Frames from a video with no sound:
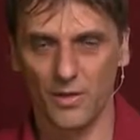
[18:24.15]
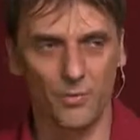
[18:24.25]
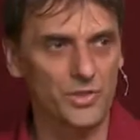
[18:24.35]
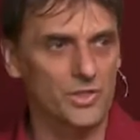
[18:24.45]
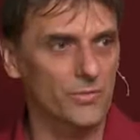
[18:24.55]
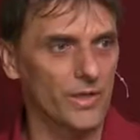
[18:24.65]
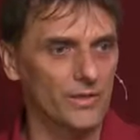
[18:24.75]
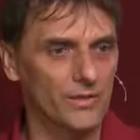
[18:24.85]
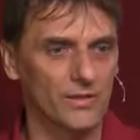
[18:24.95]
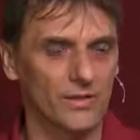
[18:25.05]
We just
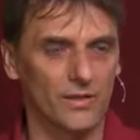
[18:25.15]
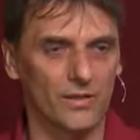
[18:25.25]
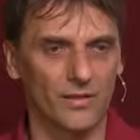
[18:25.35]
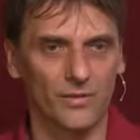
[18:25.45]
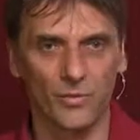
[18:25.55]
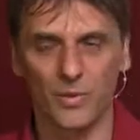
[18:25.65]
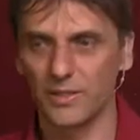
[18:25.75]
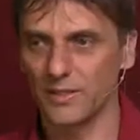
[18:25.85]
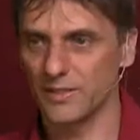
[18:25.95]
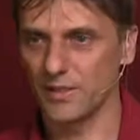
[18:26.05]
wait when
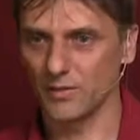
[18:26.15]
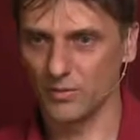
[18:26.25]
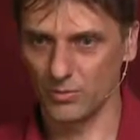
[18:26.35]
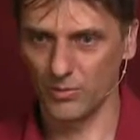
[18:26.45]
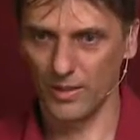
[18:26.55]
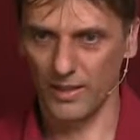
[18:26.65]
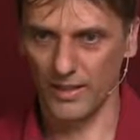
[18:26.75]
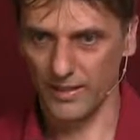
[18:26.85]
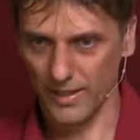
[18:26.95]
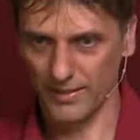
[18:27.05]
they start to
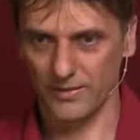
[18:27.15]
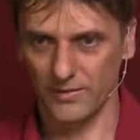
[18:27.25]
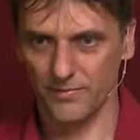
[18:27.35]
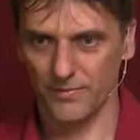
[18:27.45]
lay eggs.